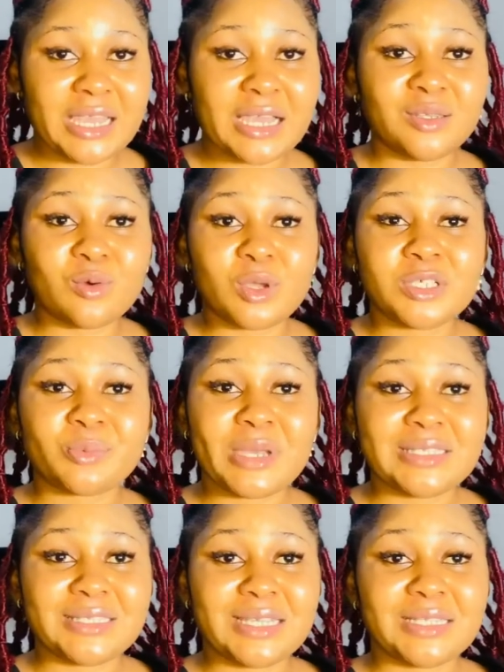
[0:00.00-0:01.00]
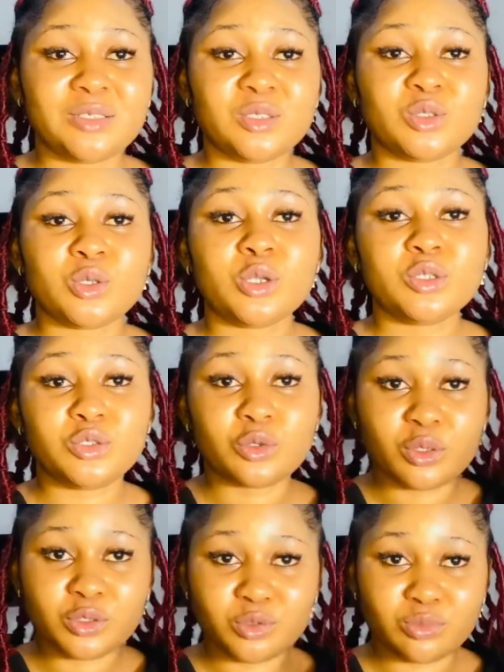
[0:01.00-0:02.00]
And the worst part is that the sun is
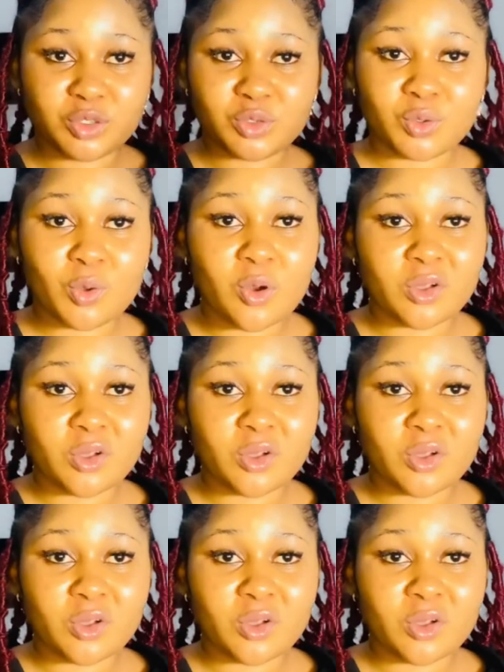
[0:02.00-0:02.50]
going to be so